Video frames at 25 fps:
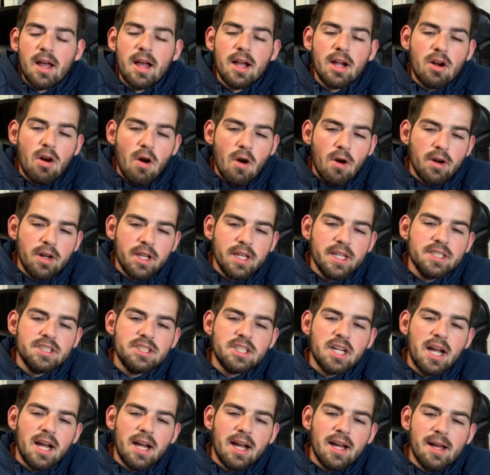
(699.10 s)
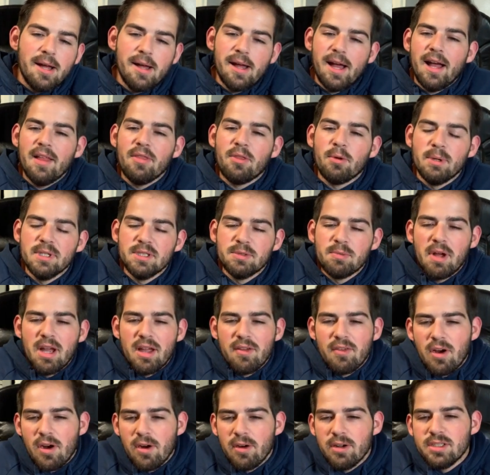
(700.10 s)
Carnage, the reason why I
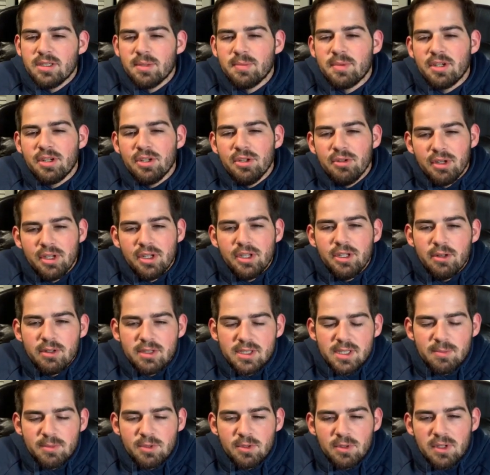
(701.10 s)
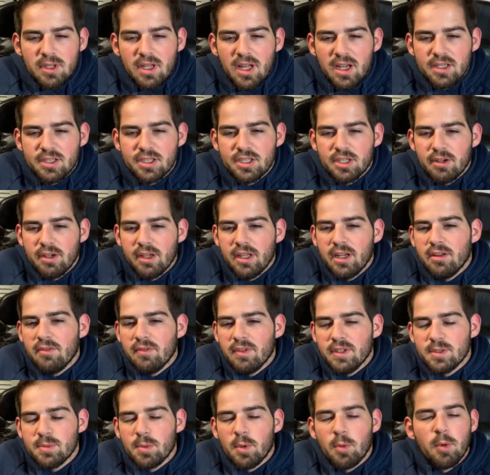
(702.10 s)
have Carnage up there, you can use him to unlock Shuri and
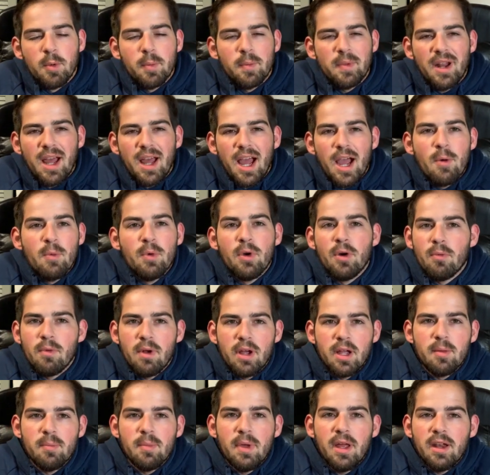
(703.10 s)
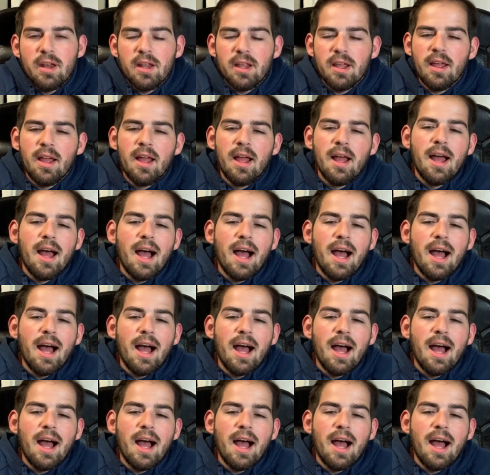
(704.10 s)
Invisible Woman. I wouldn't recommend it.